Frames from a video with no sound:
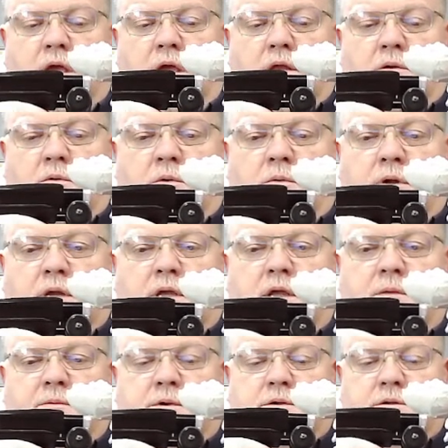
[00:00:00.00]
And we want to
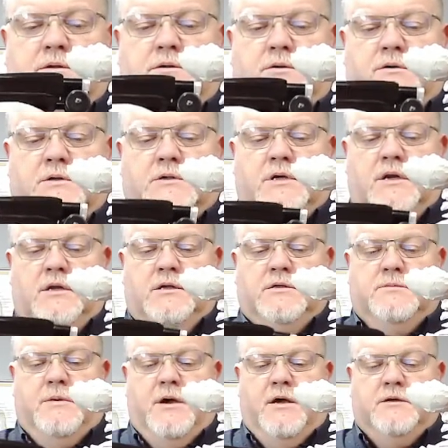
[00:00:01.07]
keep this as horizontal
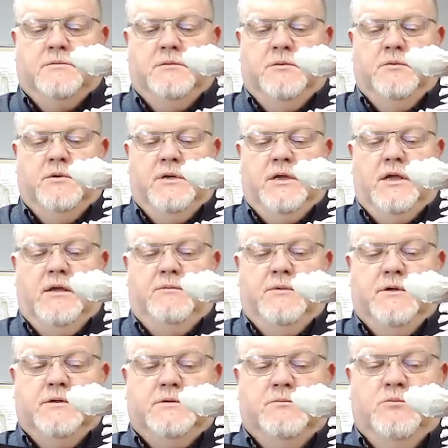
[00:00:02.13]
as possible. We want to
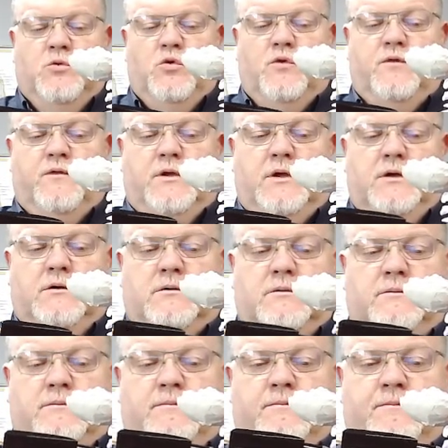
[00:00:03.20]
keep this moving
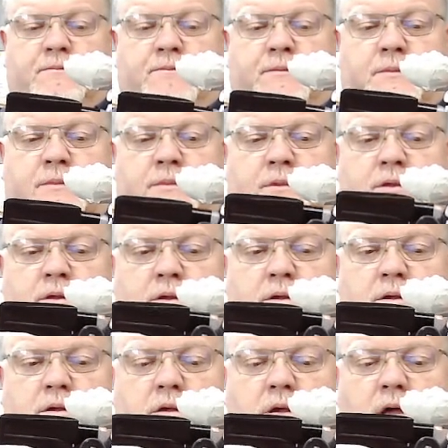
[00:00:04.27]

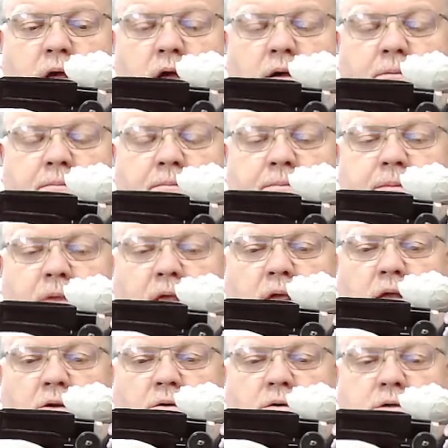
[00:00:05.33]
and
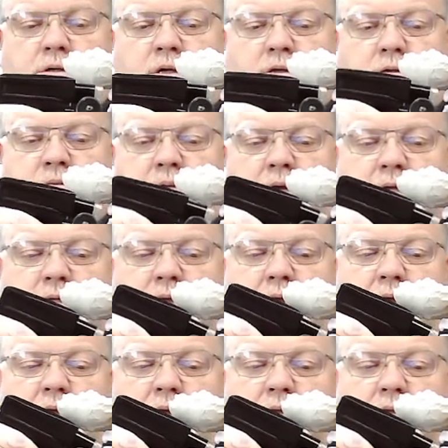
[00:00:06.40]
horizontal, so we're not
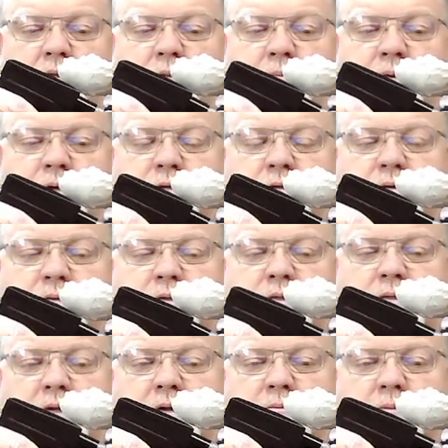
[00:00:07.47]
taking the picture of the
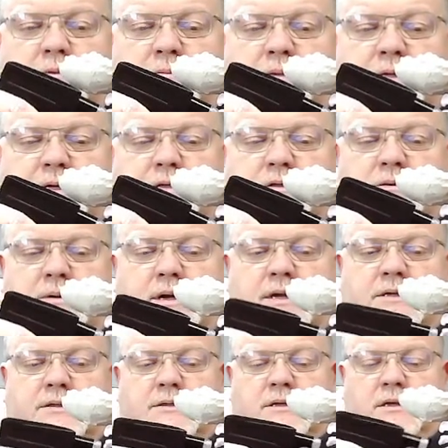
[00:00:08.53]
same place
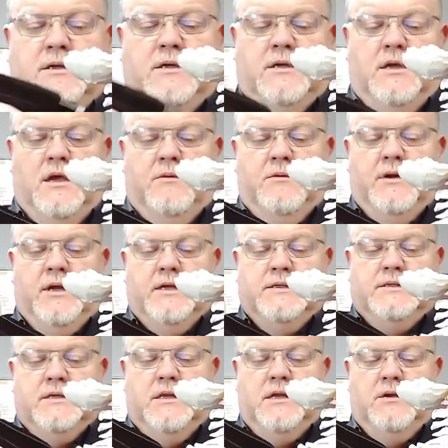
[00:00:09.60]
twice, and we're
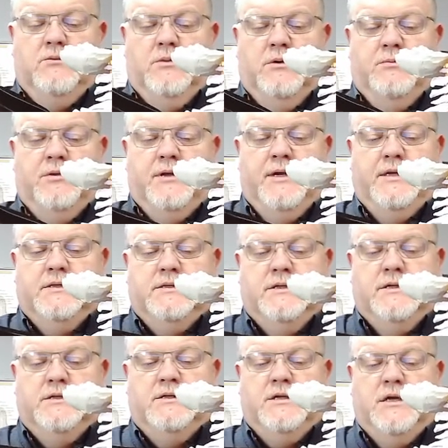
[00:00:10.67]
not sitting in one place
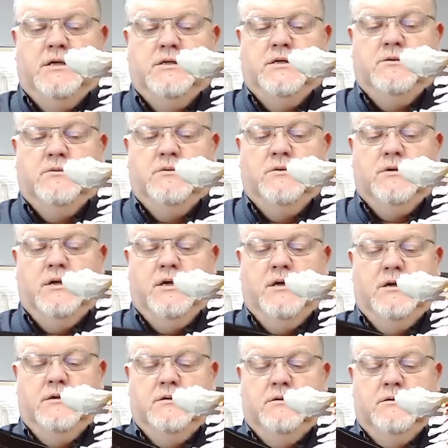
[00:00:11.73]
and changing
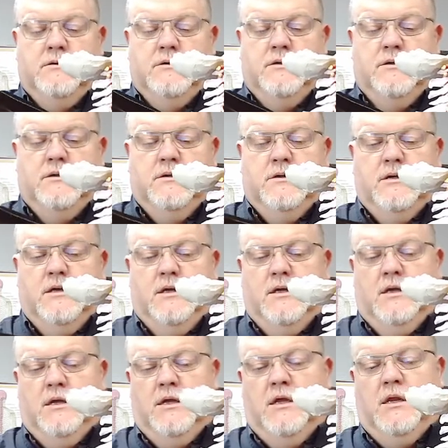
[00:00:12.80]

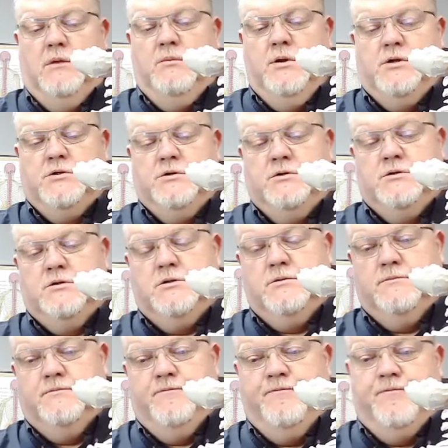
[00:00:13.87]
and getting
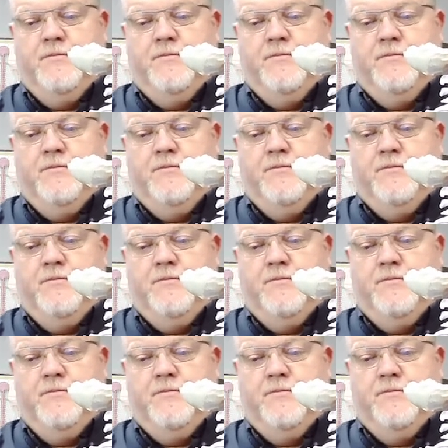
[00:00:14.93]
pictures